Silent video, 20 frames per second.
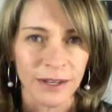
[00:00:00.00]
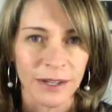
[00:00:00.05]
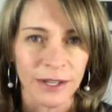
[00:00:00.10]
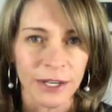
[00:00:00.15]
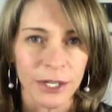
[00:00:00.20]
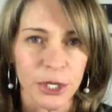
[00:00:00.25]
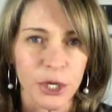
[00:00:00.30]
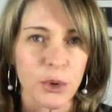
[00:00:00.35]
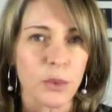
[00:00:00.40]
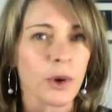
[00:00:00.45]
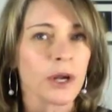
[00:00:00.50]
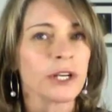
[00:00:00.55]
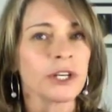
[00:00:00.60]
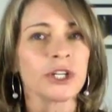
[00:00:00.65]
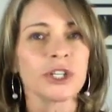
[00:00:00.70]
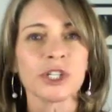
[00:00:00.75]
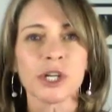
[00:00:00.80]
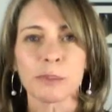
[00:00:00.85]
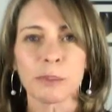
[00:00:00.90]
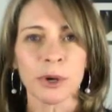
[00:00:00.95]
you wouldn't
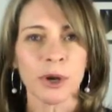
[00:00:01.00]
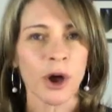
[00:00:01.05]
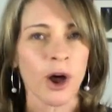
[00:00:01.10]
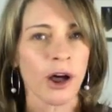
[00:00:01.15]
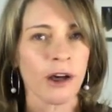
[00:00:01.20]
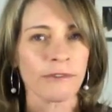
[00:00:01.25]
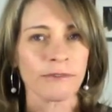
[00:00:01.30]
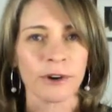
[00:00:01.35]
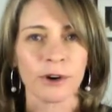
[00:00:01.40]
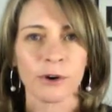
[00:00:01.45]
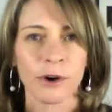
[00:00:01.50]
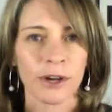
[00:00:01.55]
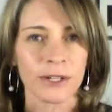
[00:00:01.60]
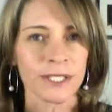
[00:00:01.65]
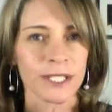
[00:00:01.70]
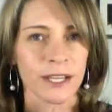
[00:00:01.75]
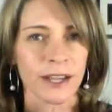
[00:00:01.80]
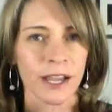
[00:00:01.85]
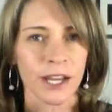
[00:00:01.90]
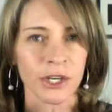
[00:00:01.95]
ship it off across
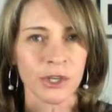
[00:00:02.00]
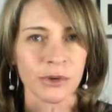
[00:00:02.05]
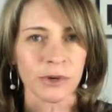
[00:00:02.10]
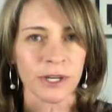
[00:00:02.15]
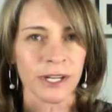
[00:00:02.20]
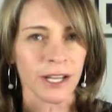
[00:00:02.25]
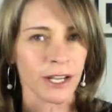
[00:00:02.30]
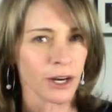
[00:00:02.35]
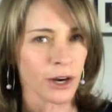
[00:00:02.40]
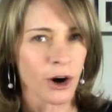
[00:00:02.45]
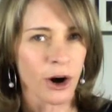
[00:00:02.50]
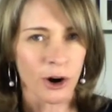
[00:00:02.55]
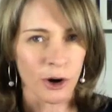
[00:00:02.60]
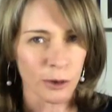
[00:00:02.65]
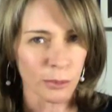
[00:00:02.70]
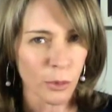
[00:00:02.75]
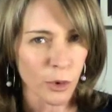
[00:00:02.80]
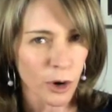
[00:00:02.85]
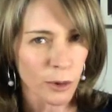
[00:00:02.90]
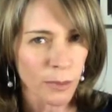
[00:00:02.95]
the country in a
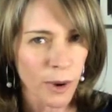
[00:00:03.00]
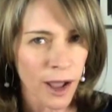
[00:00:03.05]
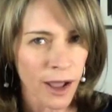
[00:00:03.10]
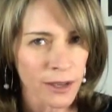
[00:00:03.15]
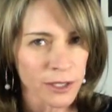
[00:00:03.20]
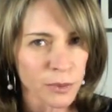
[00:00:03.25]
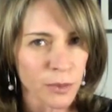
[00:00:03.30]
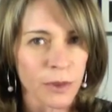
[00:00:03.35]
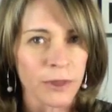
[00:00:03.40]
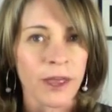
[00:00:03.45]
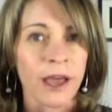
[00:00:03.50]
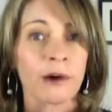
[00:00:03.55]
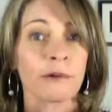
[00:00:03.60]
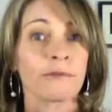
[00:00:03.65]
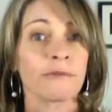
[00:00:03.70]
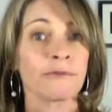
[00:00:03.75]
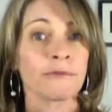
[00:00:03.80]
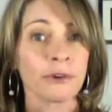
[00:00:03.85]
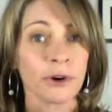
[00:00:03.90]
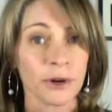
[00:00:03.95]
cardboard box without
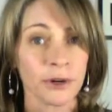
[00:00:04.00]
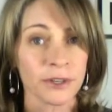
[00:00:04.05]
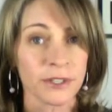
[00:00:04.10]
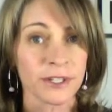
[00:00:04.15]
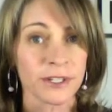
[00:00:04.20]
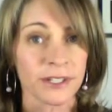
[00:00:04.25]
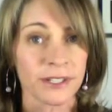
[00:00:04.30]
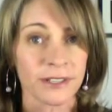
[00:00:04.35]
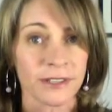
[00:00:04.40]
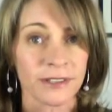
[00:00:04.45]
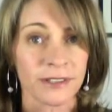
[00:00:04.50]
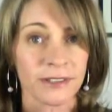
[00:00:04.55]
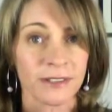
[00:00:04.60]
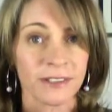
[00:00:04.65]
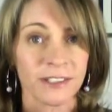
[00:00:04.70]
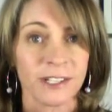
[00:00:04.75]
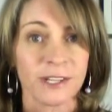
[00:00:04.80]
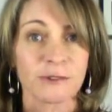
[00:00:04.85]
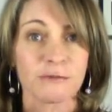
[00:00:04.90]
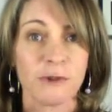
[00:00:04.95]
first
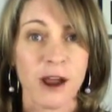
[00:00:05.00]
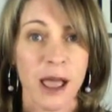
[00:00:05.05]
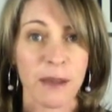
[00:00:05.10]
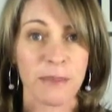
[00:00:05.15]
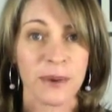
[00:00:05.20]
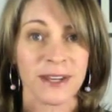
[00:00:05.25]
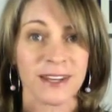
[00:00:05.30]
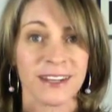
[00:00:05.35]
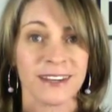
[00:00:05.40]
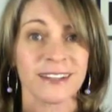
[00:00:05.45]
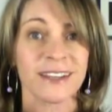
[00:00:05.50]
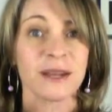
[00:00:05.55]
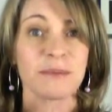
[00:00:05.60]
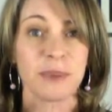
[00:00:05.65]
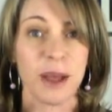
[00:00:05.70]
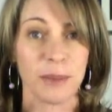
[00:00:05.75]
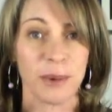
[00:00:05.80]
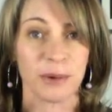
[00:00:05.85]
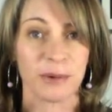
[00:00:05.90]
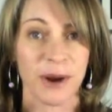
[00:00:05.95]
wrapping it in
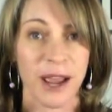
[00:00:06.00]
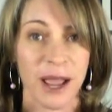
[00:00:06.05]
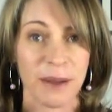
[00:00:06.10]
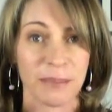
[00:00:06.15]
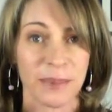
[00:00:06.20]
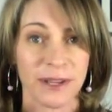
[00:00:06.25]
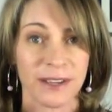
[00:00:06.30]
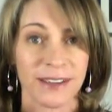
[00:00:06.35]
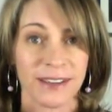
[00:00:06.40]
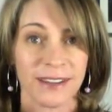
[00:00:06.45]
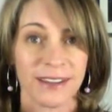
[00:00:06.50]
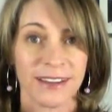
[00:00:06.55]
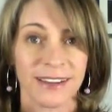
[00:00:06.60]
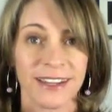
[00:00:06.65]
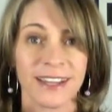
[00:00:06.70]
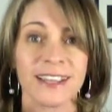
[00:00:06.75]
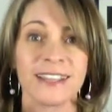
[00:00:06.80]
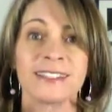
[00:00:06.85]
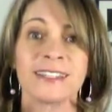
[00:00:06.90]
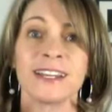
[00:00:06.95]
bubble wrap.
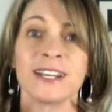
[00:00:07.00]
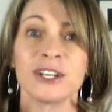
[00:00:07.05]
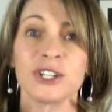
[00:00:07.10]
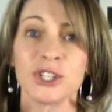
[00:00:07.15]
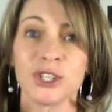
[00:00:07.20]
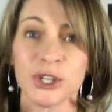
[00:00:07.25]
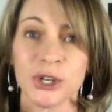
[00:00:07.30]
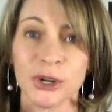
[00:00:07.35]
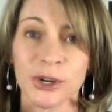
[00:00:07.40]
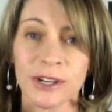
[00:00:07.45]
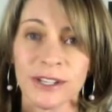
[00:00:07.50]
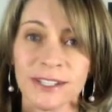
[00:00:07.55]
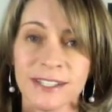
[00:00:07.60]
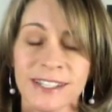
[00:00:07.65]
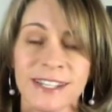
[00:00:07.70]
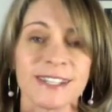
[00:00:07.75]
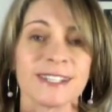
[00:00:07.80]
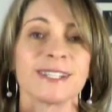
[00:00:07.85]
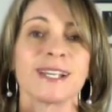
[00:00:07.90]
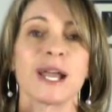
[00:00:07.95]
He said, insurance
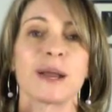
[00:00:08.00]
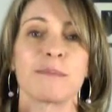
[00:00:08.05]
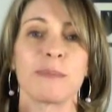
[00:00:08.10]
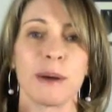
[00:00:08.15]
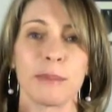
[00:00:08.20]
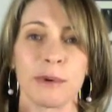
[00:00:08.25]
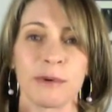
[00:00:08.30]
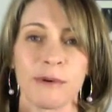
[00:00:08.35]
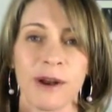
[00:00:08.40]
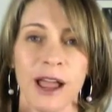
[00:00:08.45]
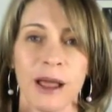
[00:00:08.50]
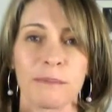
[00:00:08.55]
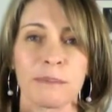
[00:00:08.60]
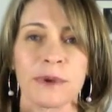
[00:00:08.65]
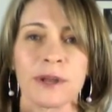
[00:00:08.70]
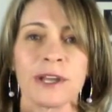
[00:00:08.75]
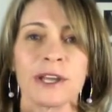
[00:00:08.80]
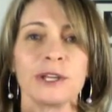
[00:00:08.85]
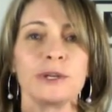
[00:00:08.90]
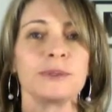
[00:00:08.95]
is like bubble wrap.
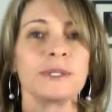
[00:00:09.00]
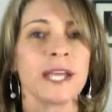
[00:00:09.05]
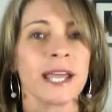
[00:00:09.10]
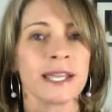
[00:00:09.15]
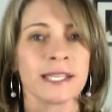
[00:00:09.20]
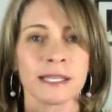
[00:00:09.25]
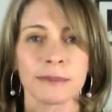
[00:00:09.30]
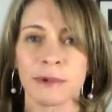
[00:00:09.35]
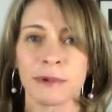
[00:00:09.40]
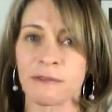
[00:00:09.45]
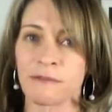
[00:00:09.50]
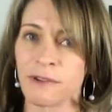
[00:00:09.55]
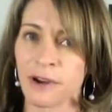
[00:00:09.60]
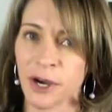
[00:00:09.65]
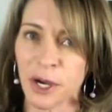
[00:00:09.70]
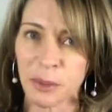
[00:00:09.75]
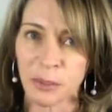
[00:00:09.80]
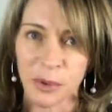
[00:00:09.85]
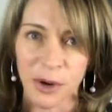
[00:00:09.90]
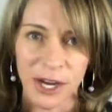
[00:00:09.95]
You take something
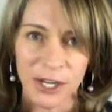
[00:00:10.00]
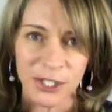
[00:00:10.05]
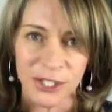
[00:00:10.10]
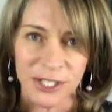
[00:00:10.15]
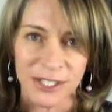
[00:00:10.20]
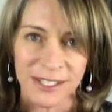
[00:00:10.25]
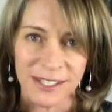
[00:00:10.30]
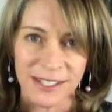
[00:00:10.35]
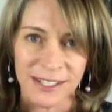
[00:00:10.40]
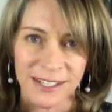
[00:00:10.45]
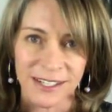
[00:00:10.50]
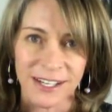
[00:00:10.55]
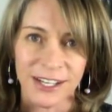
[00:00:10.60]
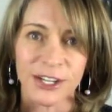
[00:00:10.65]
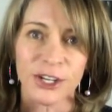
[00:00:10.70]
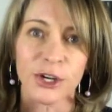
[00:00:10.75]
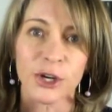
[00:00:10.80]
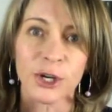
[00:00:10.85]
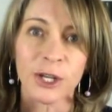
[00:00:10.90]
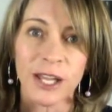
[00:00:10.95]
very precious,
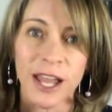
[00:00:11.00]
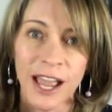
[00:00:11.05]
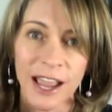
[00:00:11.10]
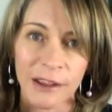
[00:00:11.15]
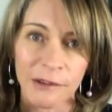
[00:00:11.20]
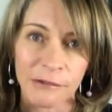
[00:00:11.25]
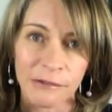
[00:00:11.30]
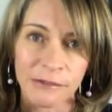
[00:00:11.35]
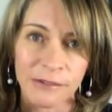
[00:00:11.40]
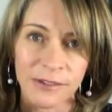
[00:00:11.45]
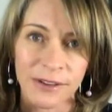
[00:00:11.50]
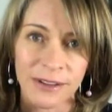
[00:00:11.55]
your life,